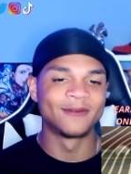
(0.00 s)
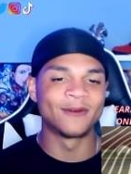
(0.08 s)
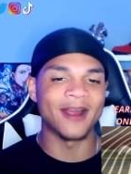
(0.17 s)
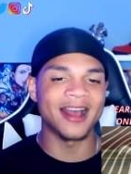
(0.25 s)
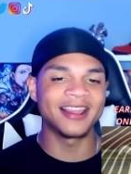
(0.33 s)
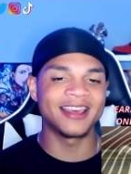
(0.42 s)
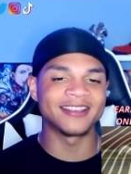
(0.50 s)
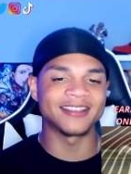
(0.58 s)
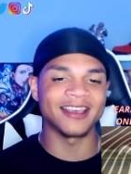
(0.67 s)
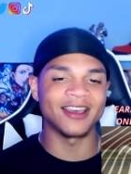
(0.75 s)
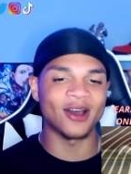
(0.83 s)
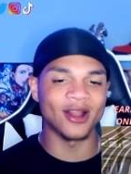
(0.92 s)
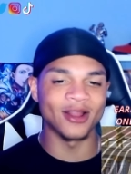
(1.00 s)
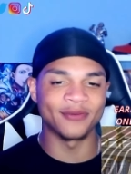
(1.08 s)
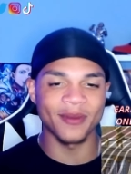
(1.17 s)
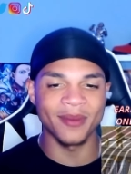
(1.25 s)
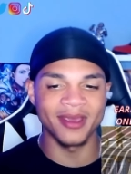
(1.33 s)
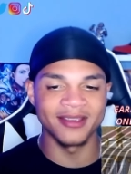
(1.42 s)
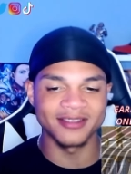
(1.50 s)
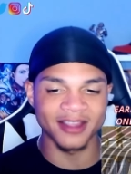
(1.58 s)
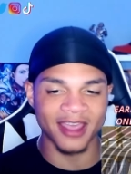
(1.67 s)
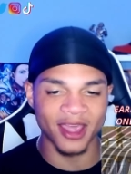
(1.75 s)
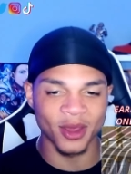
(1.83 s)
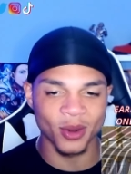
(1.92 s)
Bradley is a Hall of Fame
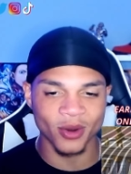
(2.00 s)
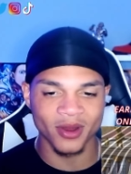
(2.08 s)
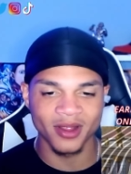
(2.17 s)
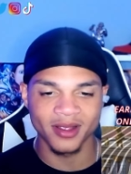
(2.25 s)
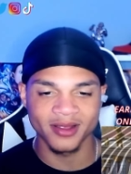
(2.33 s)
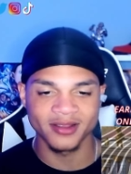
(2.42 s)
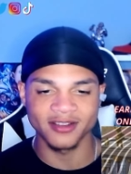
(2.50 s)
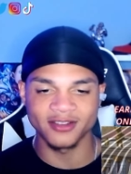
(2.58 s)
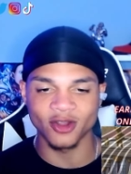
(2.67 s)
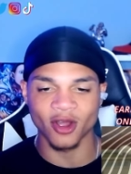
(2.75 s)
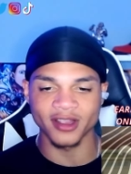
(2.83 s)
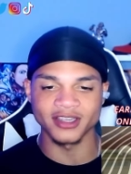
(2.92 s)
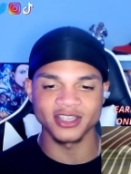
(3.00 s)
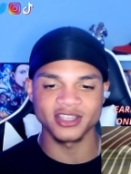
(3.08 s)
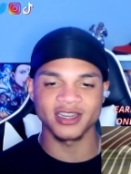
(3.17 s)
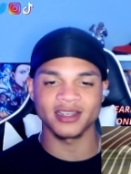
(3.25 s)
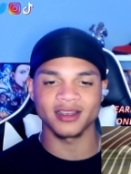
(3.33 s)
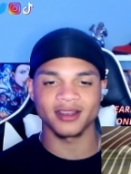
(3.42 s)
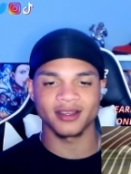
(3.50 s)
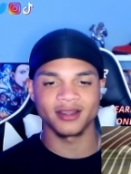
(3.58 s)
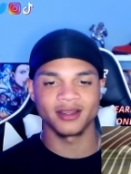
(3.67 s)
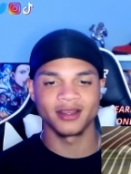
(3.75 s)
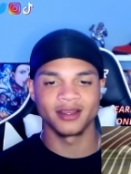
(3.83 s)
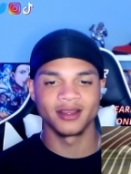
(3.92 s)
instigator. He's talking shit.
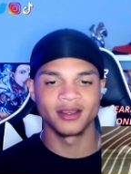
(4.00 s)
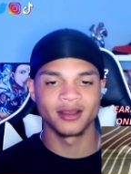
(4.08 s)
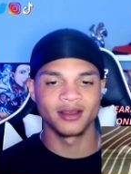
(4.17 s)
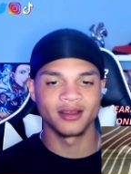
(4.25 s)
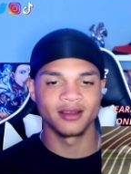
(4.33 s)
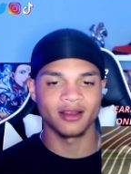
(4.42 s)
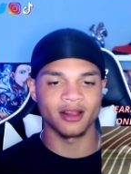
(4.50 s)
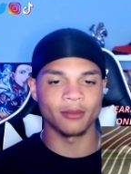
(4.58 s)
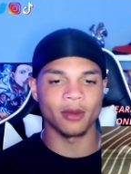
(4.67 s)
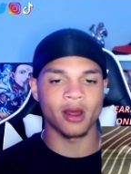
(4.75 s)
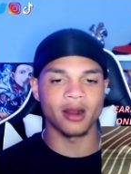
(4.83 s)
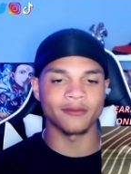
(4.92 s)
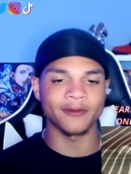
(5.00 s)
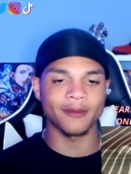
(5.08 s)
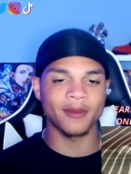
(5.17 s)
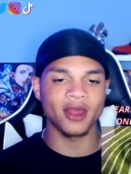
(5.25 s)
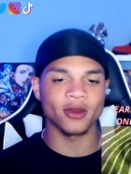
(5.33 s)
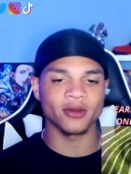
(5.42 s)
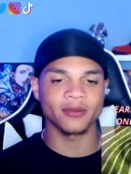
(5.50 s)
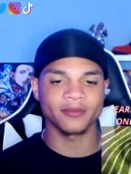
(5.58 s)
I'm a Hall of Fame hater.